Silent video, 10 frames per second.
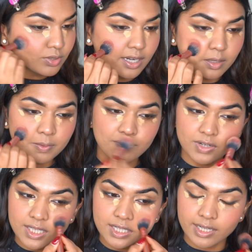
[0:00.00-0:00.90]
to set up
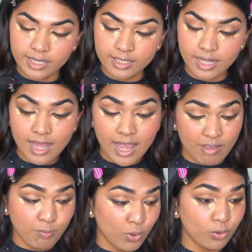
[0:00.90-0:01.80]
everything.
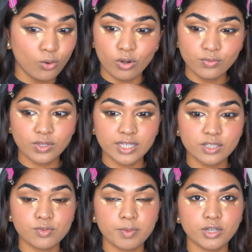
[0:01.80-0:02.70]
I've bought a lot of things
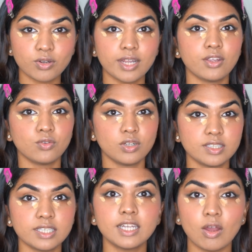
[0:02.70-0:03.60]
for me to like, you know,
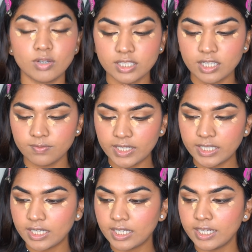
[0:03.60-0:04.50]
sit down and
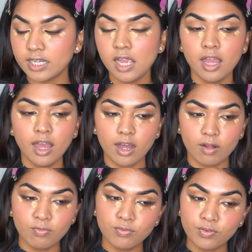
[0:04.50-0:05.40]
conveniently
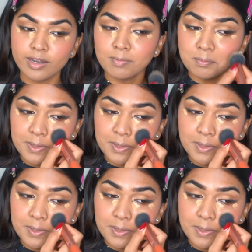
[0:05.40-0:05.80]
uh, film.